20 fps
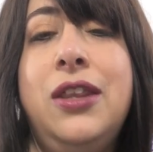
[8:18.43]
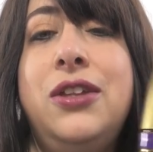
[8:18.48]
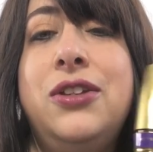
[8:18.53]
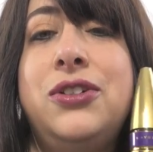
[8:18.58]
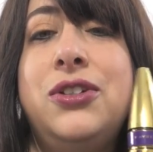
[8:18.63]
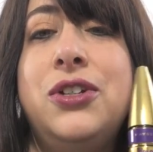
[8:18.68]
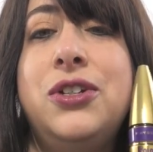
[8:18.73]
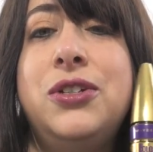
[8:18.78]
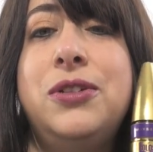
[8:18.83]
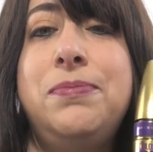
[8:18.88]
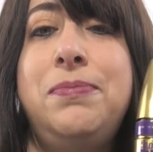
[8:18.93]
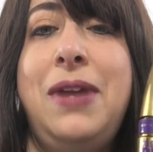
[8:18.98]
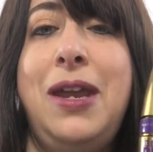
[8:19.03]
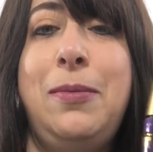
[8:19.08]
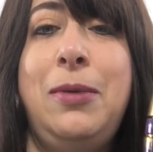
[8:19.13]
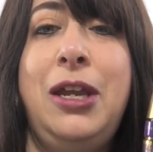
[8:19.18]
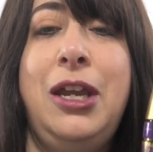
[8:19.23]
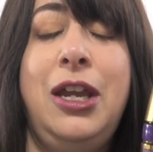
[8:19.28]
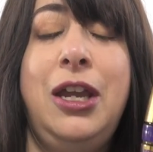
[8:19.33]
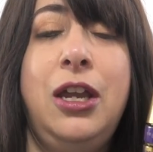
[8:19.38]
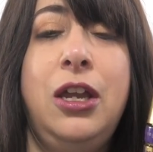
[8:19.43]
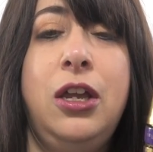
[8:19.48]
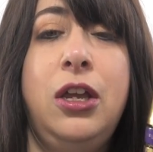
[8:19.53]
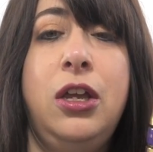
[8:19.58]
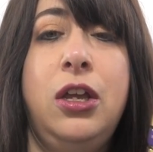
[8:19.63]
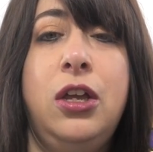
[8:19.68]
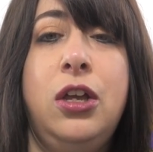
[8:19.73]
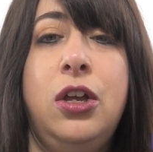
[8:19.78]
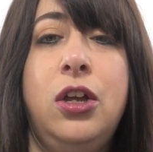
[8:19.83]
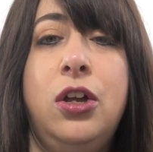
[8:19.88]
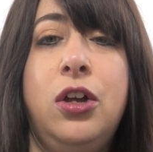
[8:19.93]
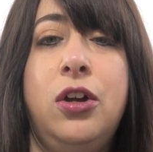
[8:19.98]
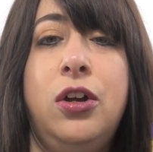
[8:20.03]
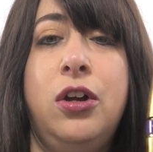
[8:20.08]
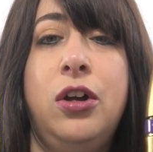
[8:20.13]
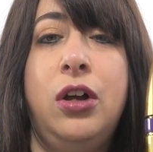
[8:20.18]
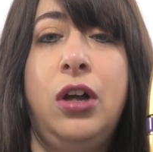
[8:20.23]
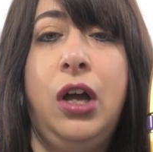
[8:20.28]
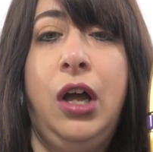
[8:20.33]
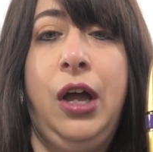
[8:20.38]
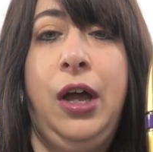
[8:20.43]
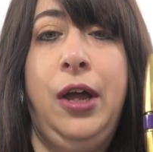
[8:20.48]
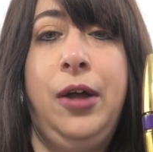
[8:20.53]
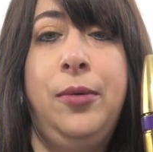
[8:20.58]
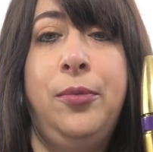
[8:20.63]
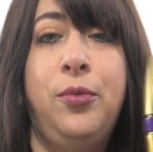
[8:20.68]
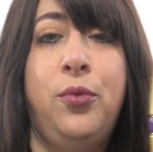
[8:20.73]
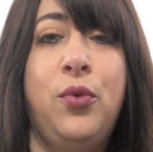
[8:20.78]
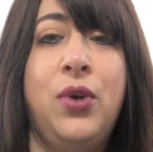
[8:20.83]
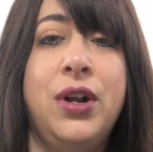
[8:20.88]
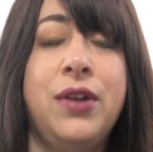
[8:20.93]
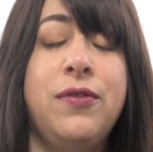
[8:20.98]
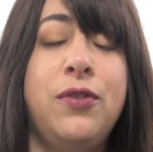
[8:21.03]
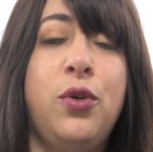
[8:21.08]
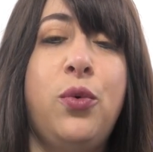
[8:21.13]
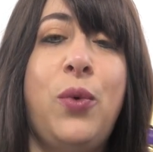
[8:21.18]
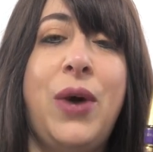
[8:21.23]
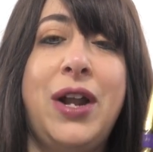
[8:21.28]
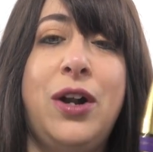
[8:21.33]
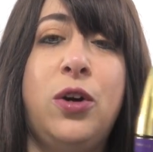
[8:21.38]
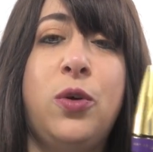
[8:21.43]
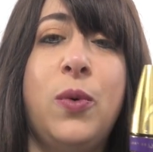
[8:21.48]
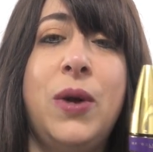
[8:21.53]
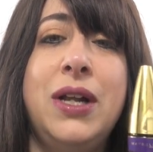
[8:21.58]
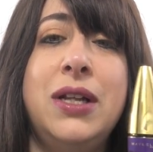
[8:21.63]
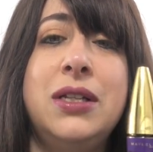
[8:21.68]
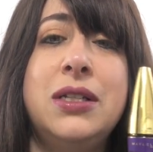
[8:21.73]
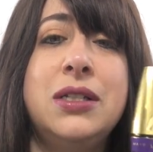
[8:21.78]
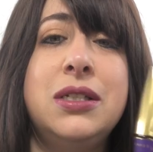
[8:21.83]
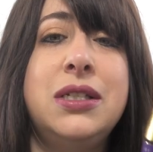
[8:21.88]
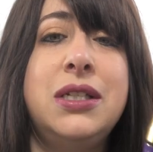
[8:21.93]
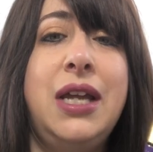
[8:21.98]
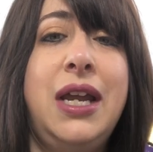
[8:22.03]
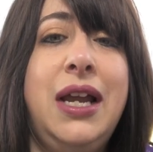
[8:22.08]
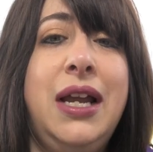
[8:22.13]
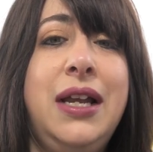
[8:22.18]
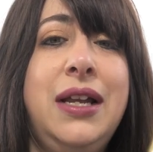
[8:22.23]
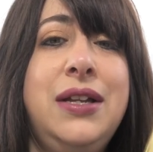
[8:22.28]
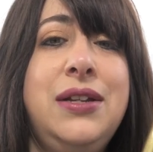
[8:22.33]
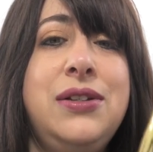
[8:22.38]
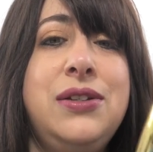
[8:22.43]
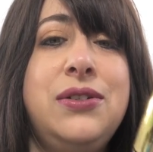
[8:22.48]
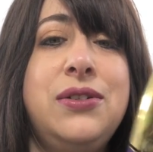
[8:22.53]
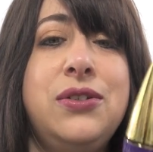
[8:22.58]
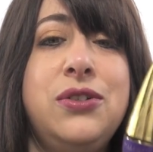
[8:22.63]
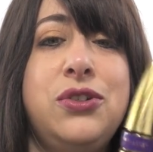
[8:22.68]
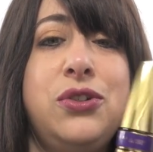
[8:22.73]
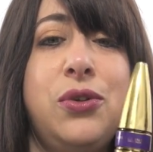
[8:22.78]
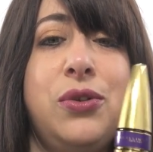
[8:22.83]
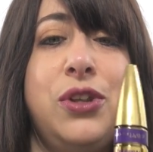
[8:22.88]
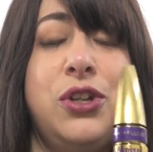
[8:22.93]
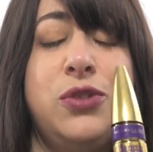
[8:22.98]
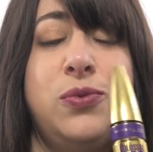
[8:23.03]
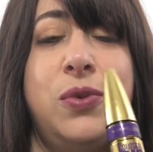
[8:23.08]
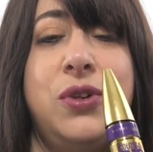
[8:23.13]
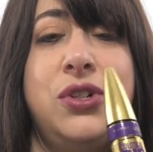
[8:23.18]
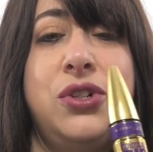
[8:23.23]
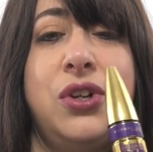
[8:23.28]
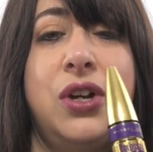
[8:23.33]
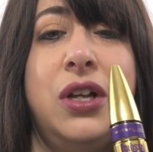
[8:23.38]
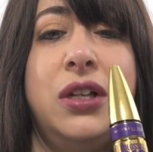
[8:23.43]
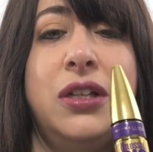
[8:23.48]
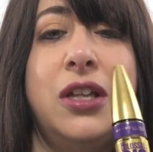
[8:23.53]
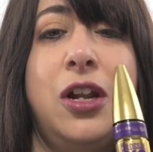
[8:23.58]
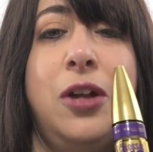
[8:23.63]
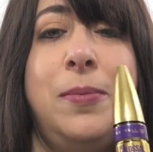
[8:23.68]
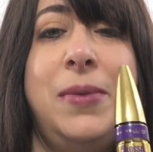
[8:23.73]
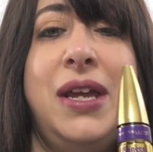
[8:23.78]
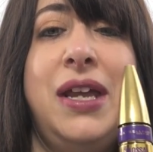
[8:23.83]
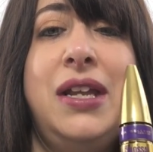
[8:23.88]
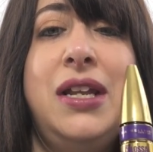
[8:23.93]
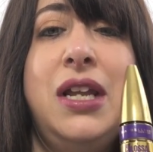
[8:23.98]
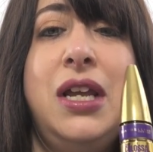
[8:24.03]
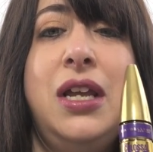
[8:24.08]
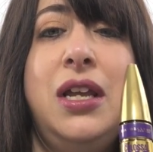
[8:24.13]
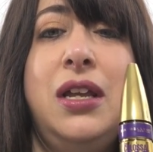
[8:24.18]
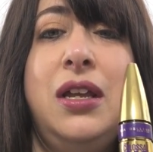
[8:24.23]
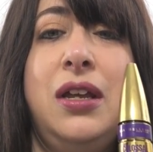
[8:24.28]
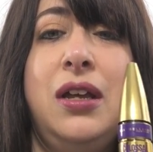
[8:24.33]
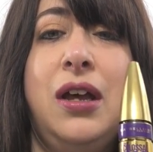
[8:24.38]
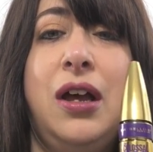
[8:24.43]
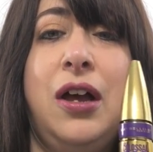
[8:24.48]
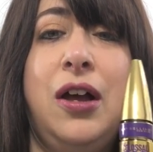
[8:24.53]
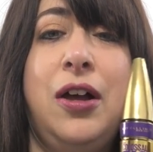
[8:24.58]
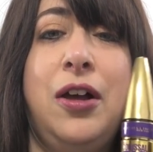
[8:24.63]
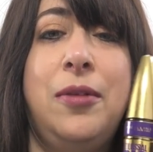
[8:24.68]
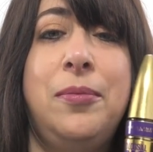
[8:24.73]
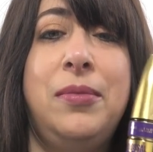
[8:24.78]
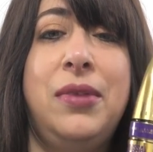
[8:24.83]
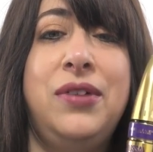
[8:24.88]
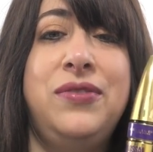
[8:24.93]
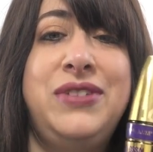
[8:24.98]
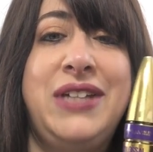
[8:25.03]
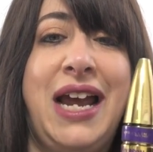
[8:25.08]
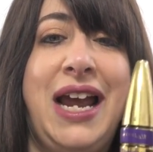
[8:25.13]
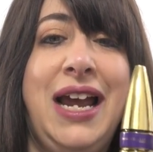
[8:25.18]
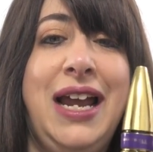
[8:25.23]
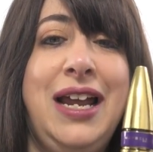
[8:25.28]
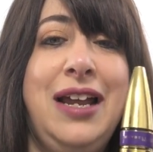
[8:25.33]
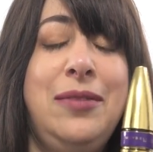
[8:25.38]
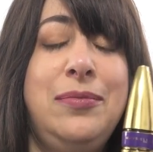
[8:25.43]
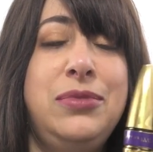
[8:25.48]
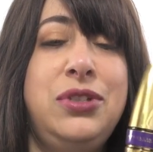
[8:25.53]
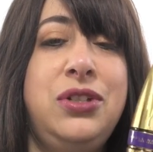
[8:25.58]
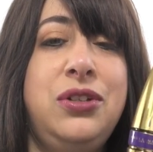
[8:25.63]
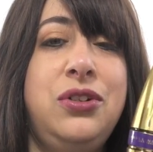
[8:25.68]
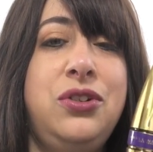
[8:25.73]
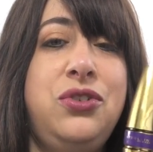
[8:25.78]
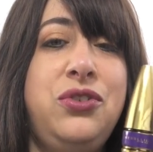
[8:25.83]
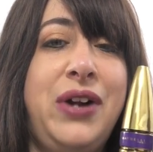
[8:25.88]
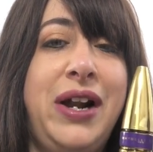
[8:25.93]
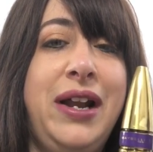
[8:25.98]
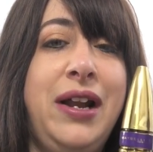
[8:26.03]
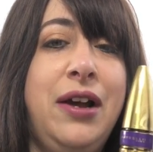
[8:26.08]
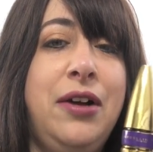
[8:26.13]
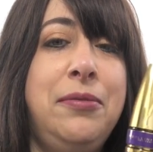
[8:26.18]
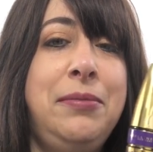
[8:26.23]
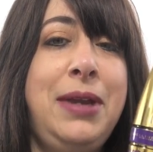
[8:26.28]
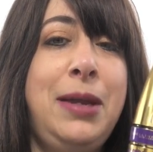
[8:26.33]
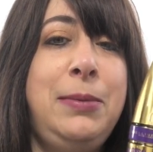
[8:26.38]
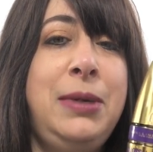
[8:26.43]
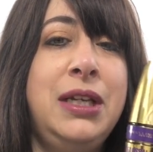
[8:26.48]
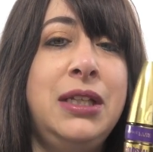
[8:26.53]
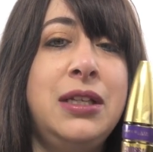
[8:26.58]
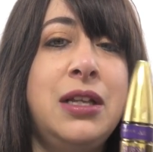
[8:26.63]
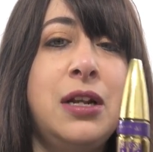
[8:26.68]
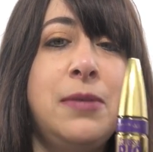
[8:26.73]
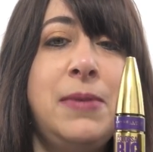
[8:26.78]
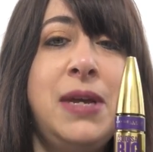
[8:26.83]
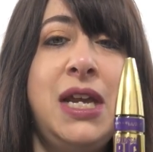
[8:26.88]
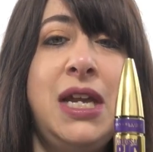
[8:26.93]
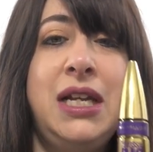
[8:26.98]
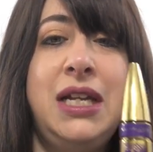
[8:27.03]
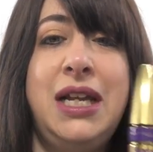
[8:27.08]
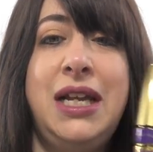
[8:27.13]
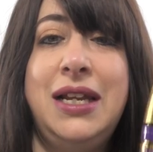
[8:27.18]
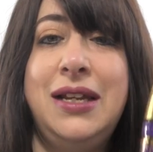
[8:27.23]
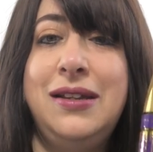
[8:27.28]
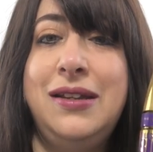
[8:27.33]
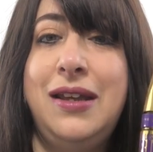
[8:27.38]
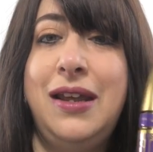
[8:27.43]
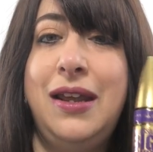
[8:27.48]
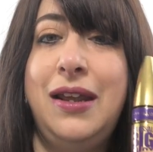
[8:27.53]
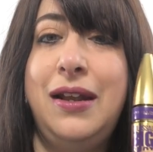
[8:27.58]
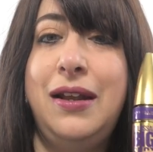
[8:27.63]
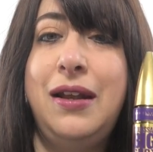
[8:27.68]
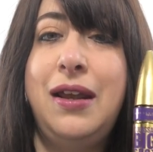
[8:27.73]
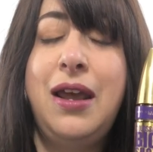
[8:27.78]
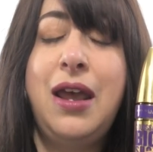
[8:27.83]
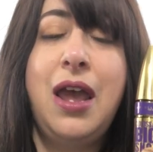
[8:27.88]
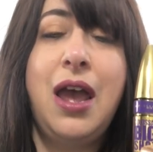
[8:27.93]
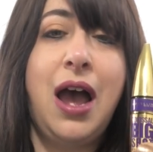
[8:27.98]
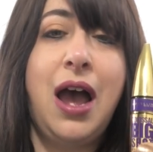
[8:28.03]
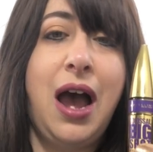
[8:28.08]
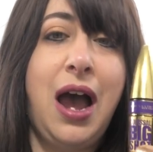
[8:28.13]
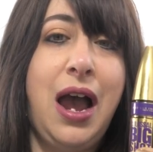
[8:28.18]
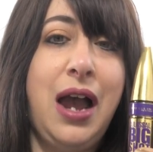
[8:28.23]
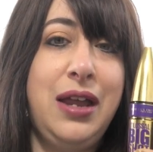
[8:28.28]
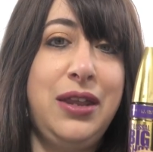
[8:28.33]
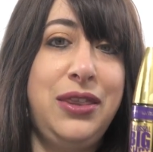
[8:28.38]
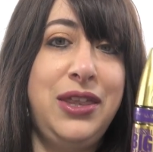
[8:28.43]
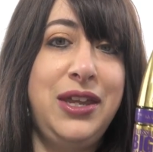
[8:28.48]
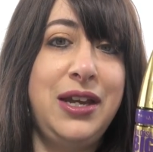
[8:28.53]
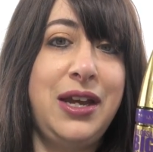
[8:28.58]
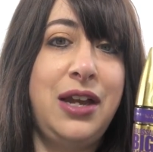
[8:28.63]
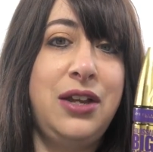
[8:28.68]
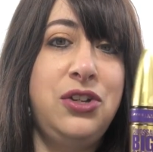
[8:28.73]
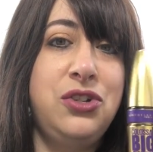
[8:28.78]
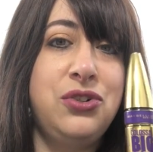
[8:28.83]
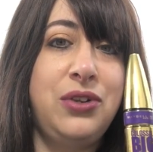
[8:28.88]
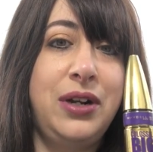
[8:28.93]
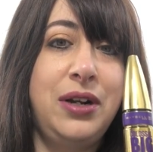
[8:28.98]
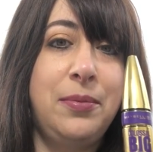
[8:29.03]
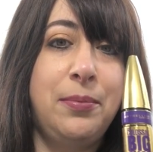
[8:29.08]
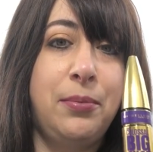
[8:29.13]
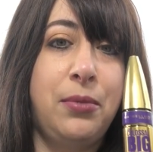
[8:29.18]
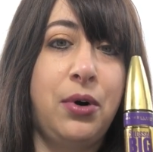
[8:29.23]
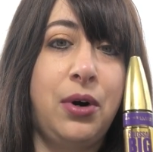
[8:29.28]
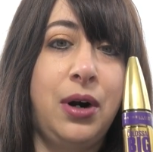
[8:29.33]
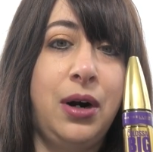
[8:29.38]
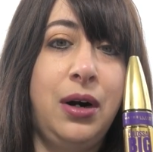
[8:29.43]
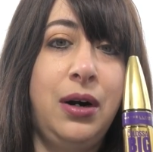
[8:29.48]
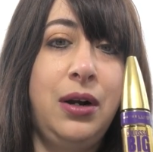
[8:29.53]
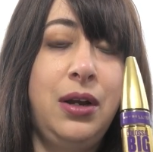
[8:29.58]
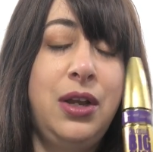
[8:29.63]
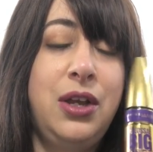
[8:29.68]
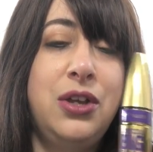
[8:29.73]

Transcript: This is maybe one of the wetter ones, and so this one took a little bit of time to dry out, maybe a little bit, and then I think I enjoyed it more.